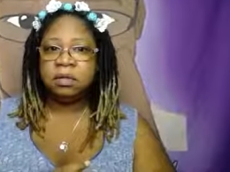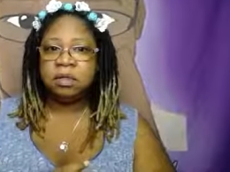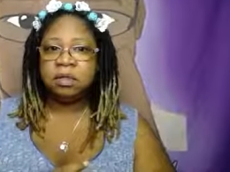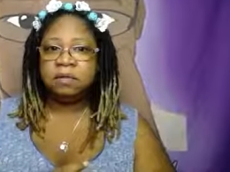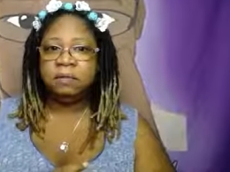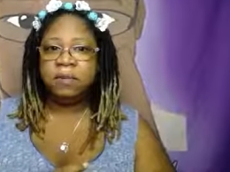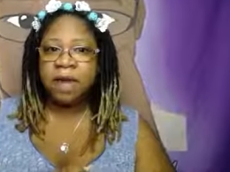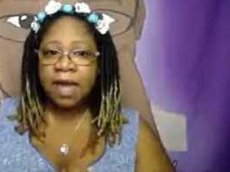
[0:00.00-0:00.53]

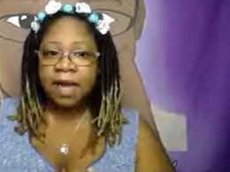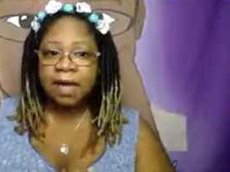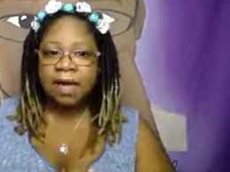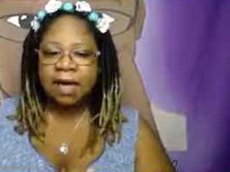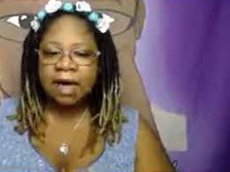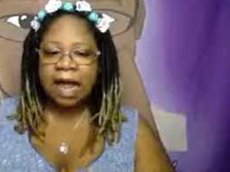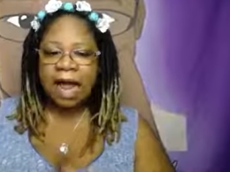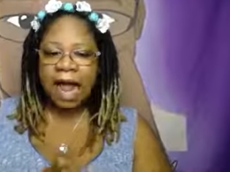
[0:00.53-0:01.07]
But
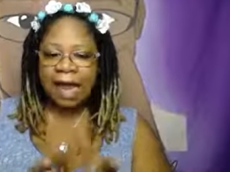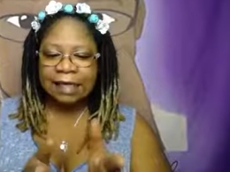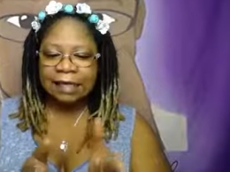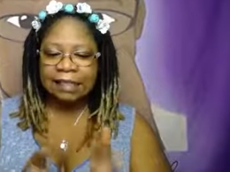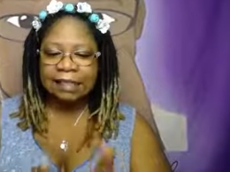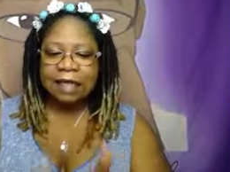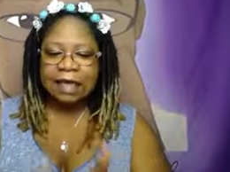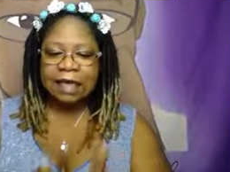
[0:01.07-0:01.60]
I
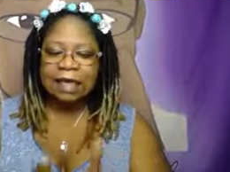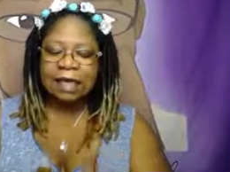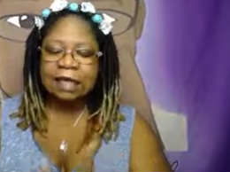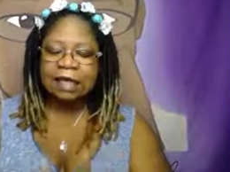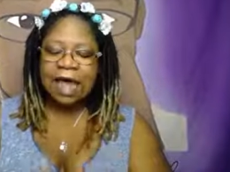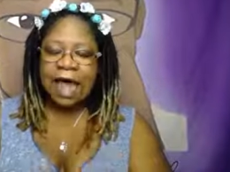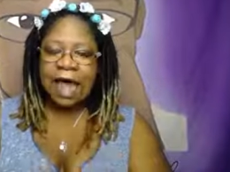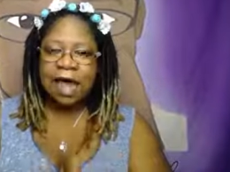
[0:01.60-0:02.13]
didn't
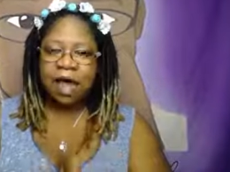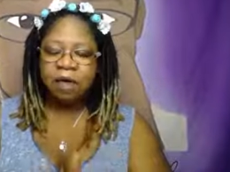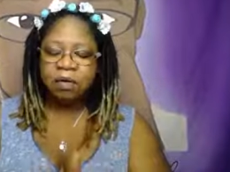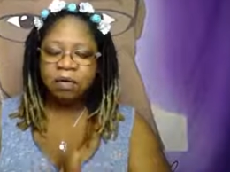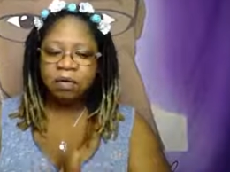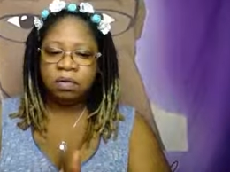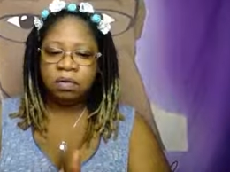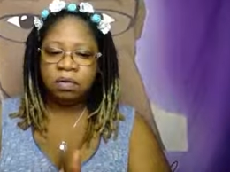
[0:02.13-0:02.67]

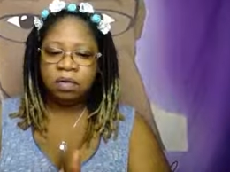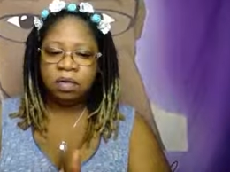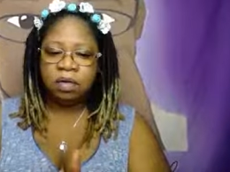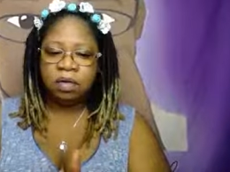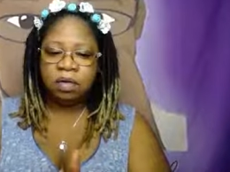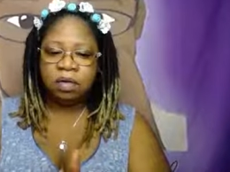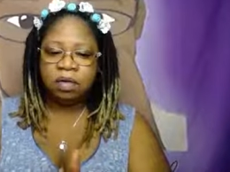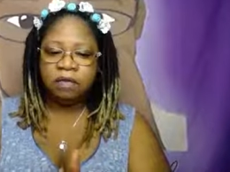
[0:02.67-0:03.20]
allow
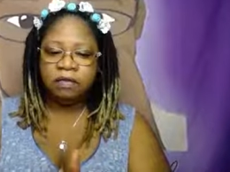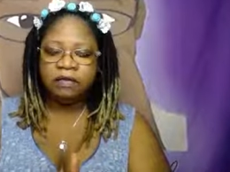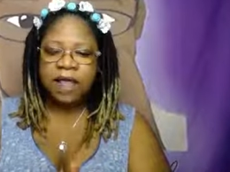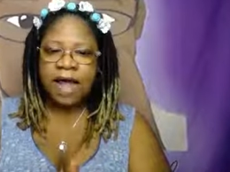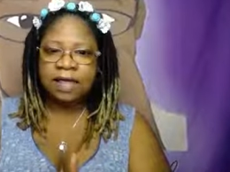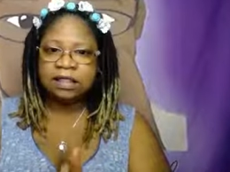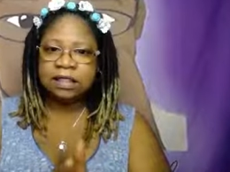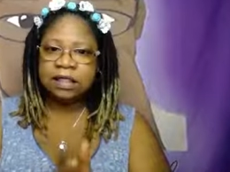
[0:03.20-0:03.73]

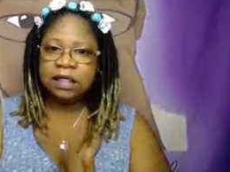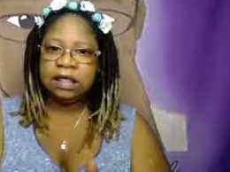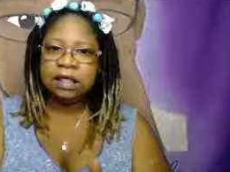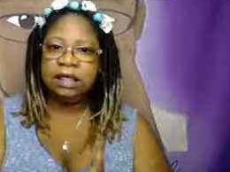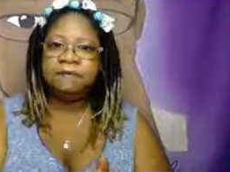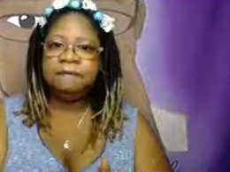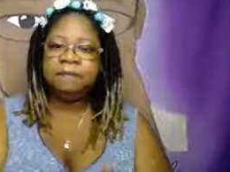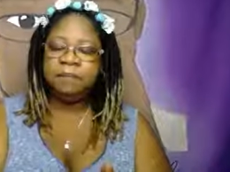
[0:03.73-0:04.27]
that to
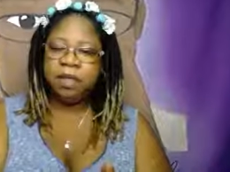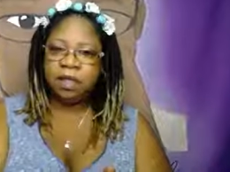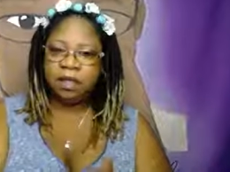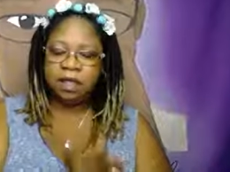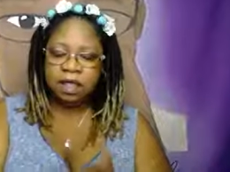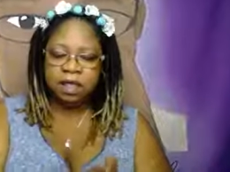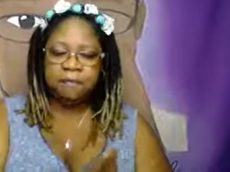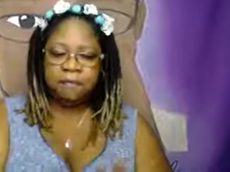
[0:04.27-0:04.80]
keep me
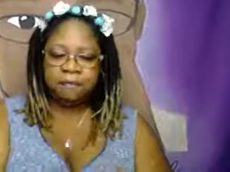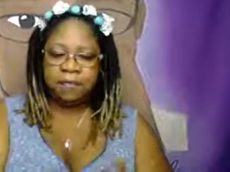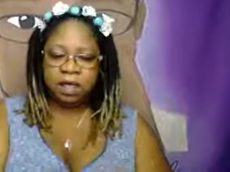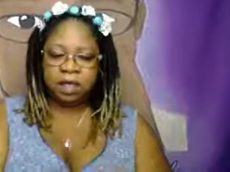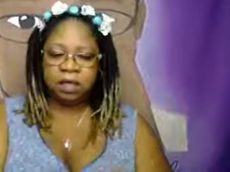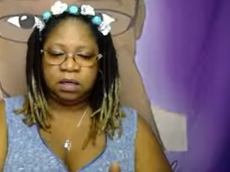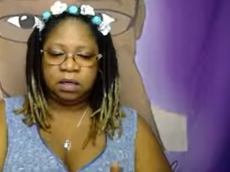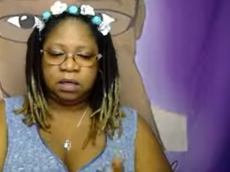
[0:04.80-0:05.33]

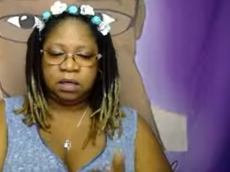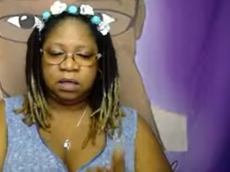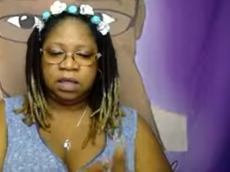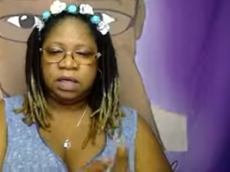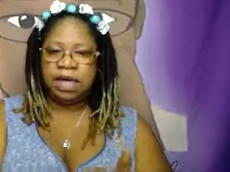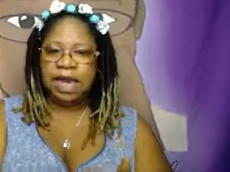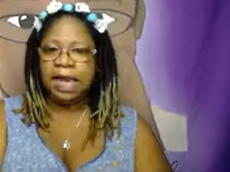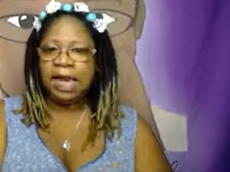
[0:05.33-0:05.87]

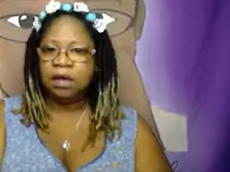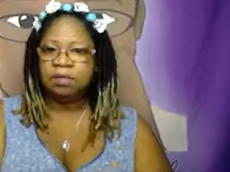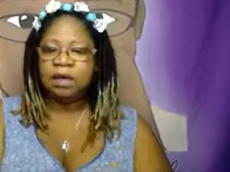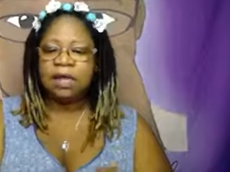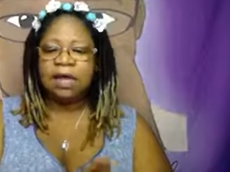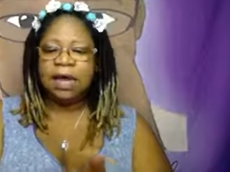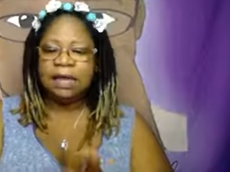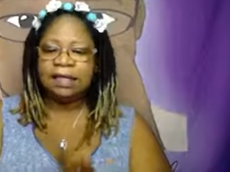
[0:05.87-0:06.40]
down.
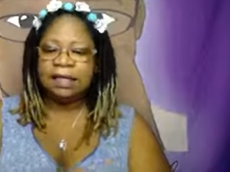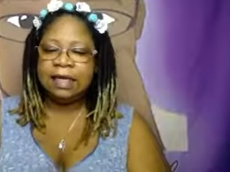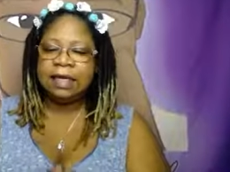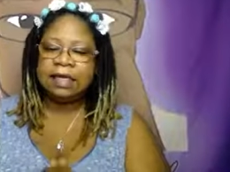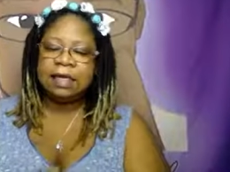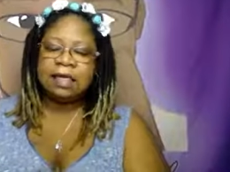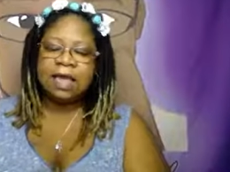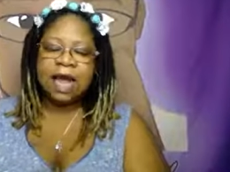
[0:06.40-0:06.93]
I
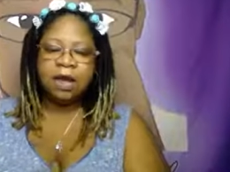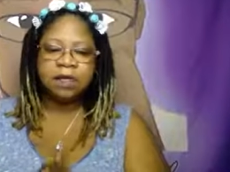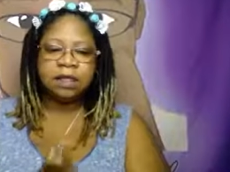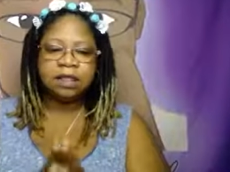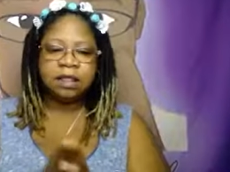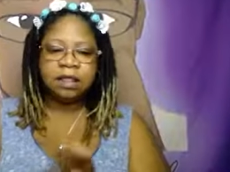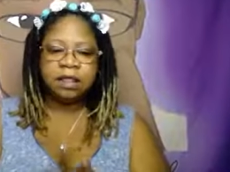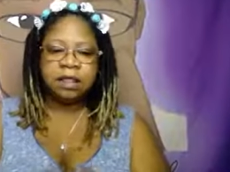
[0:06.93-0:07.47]
didn't allow
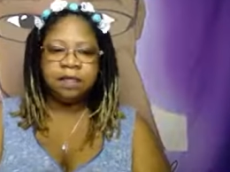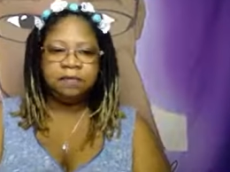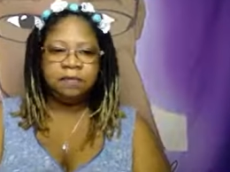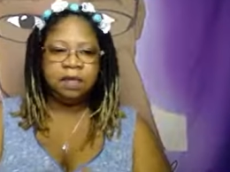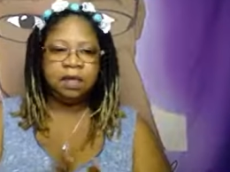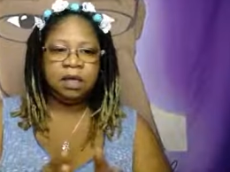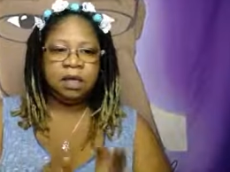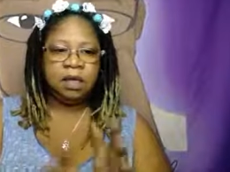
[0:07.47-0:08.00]
it to keep
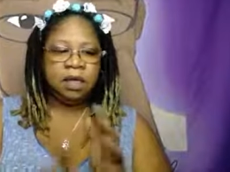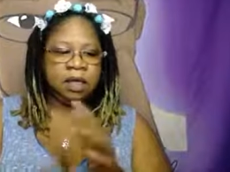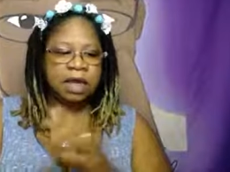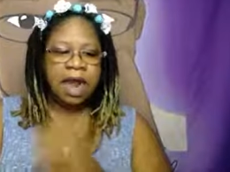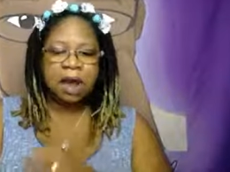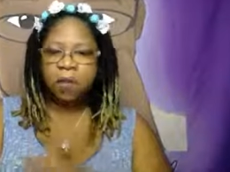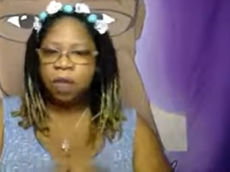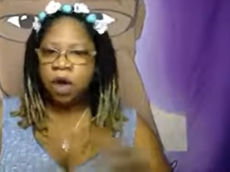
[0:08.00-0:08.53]
me
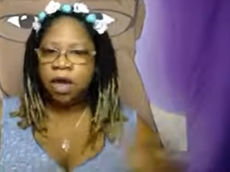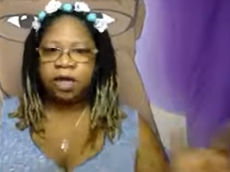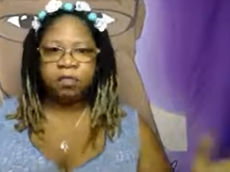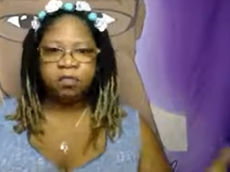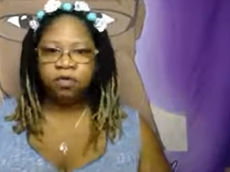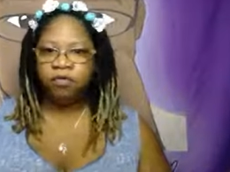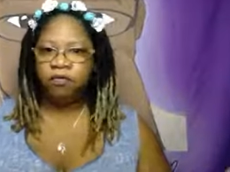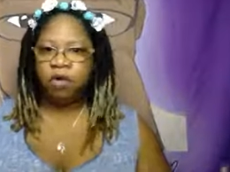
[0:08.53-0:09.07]
not wanting to
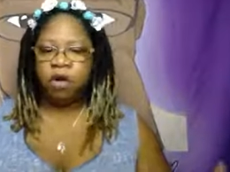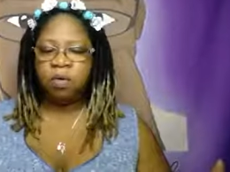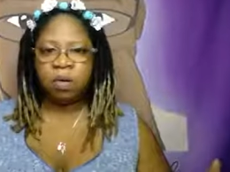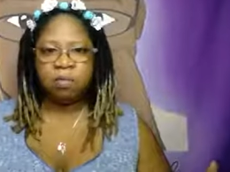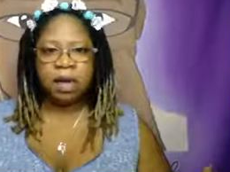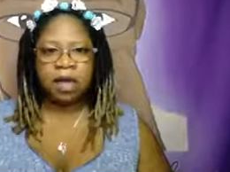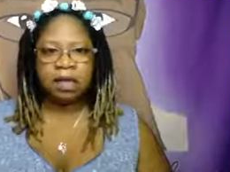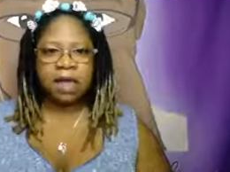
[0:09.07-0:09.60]
move on
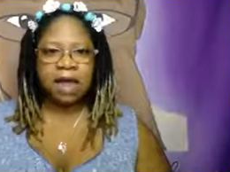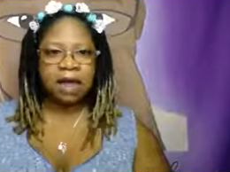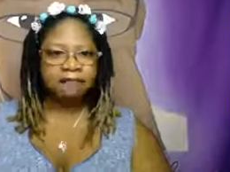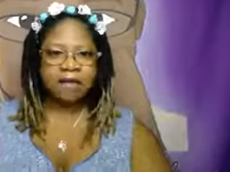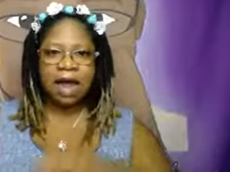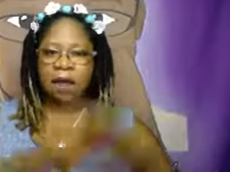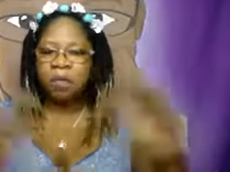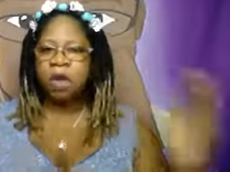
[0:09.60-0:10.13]
with my life,
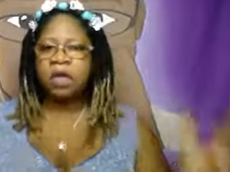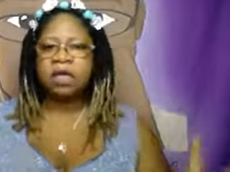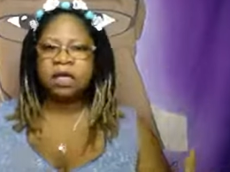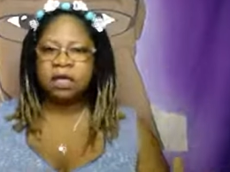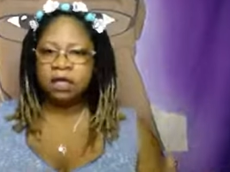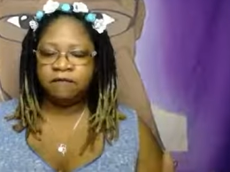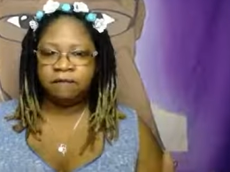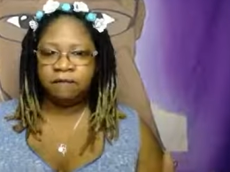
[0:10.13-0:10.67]
not wanting to
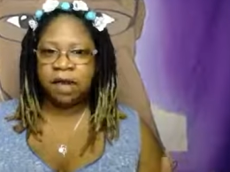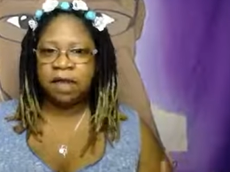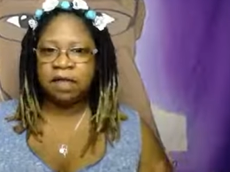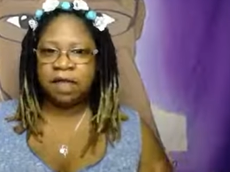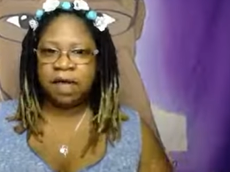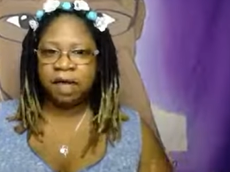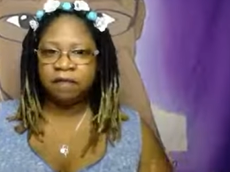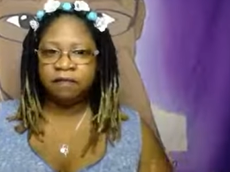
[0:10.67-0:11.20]
live my
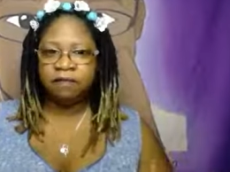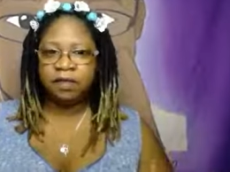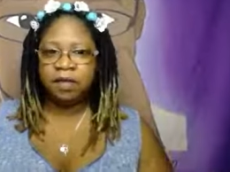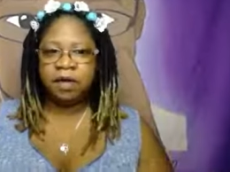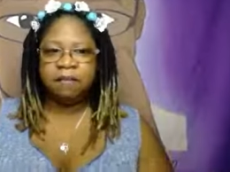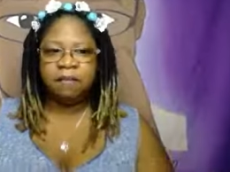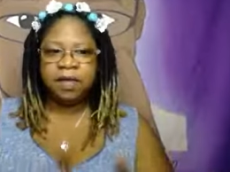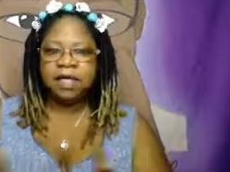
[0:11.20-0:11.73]
life,
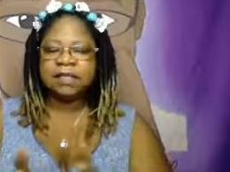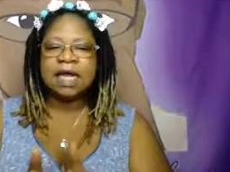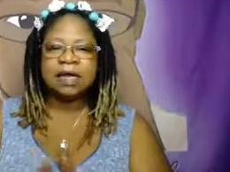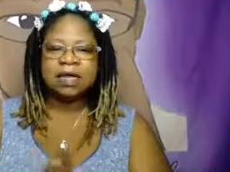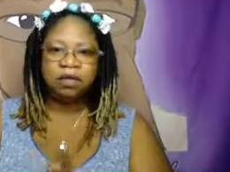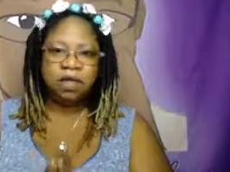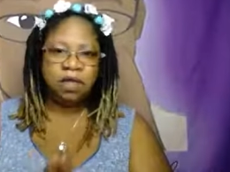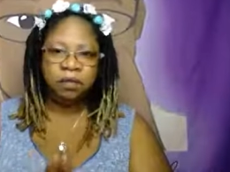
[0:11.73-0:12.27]
because I
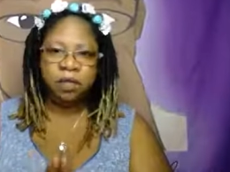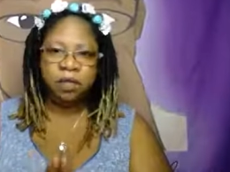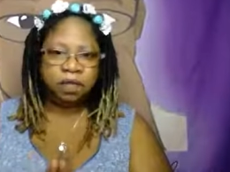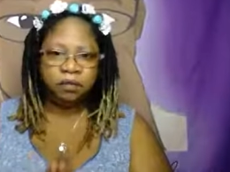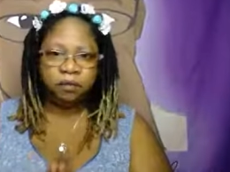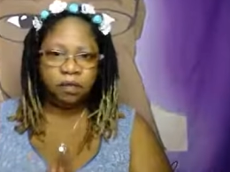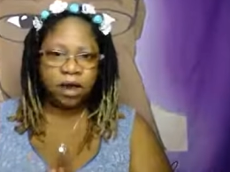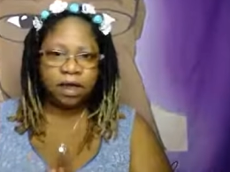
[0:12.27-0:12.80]
know he
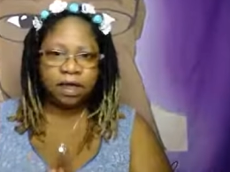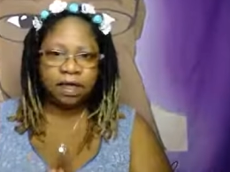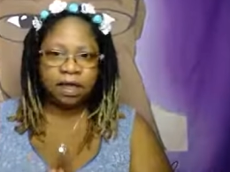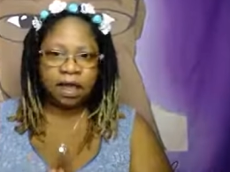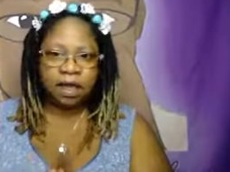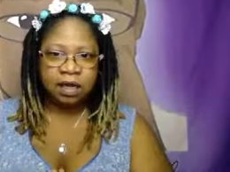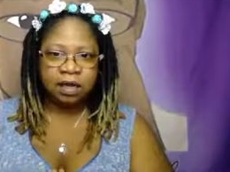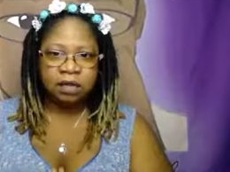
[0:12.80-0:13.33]
wouldn't have wanted
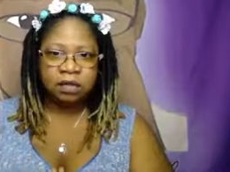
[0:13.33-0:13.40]
that.